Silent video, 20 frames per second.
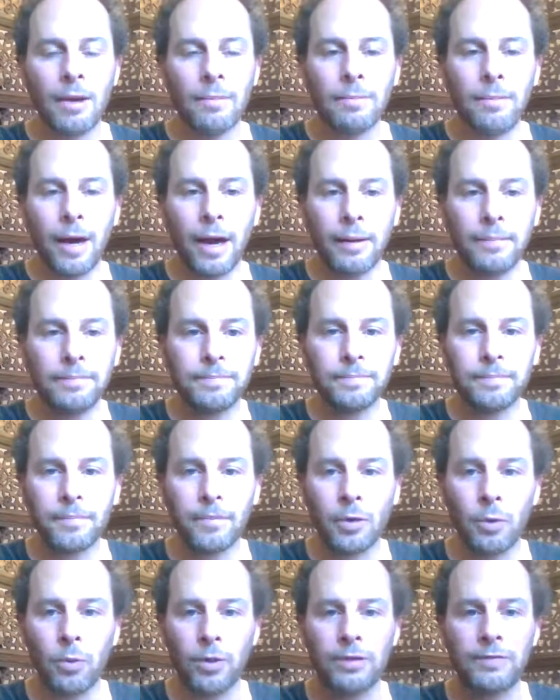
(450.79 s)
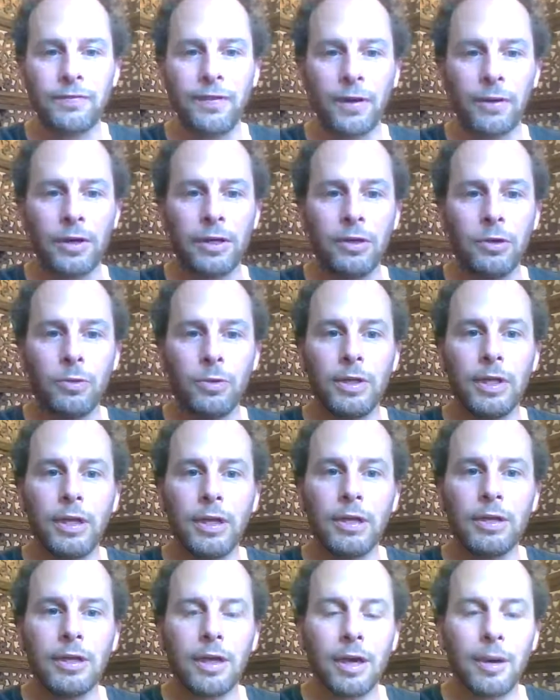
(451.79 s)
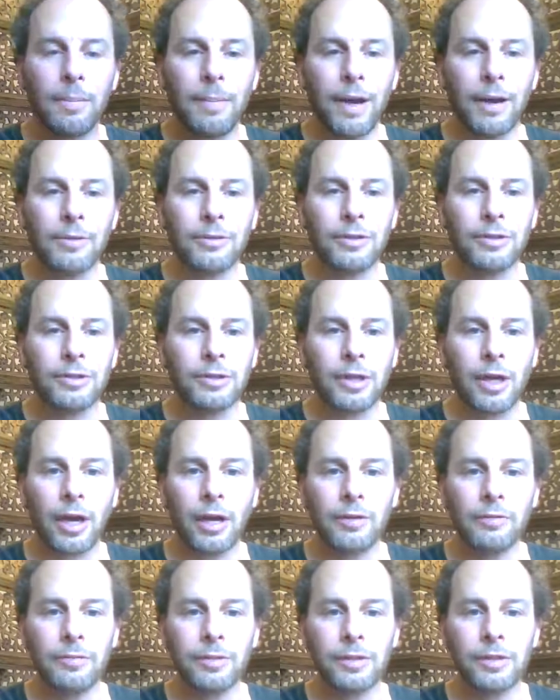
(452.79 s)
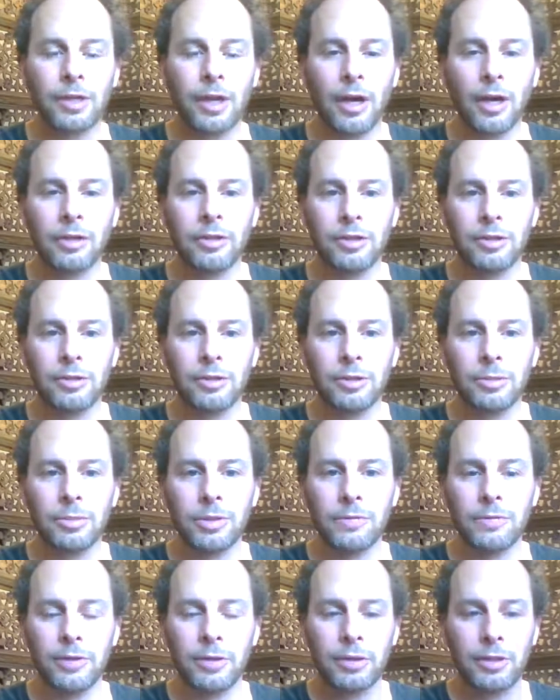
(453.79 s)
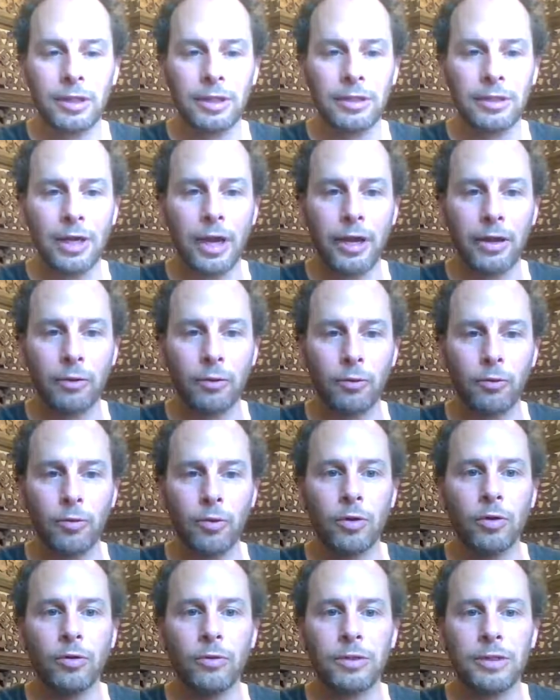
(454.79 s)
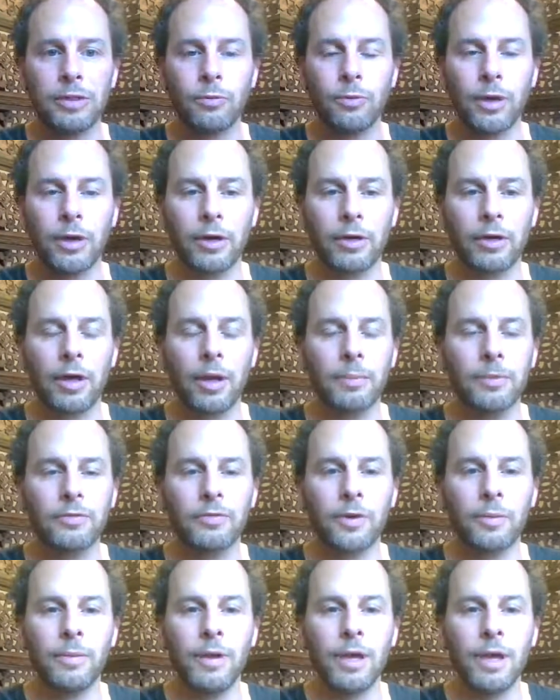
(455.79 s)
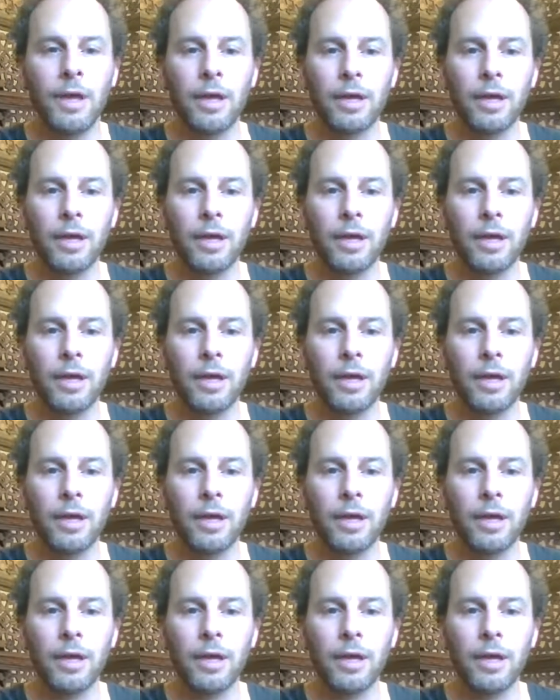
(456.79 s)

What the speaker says: but what's very unique about this kind of massage in terms of its entire roots and where it comes from,